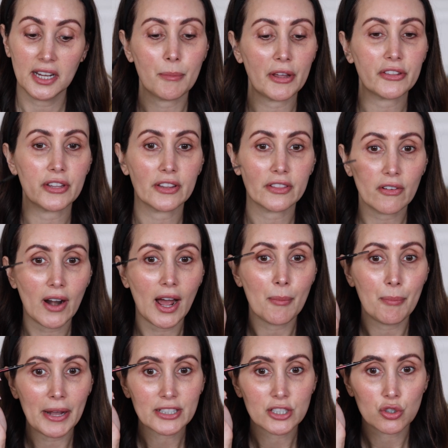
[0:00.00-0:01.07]
I think there are
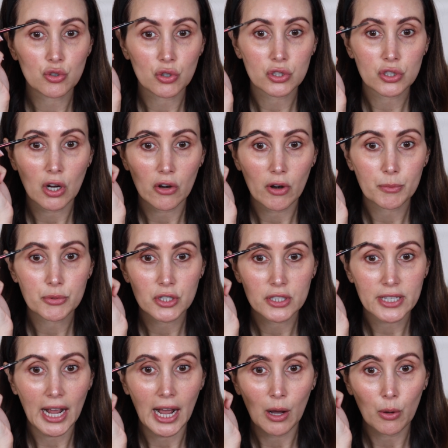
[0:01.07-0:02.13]
better drugstore
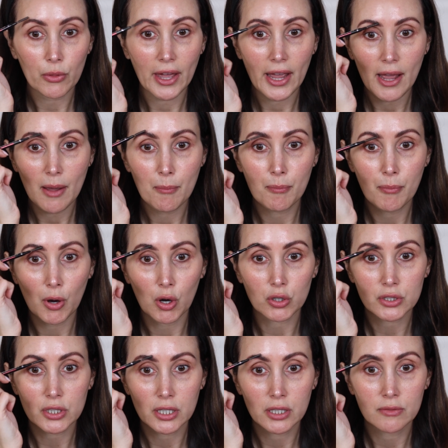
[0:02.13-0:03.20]
options out there,
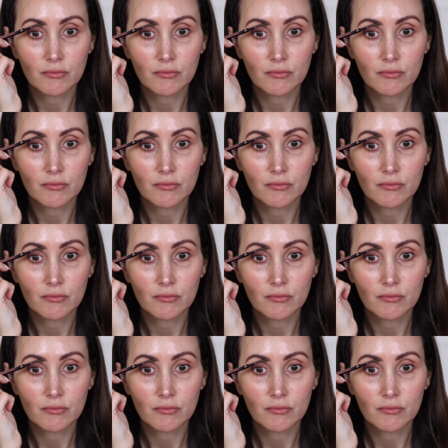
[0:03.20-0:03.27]
but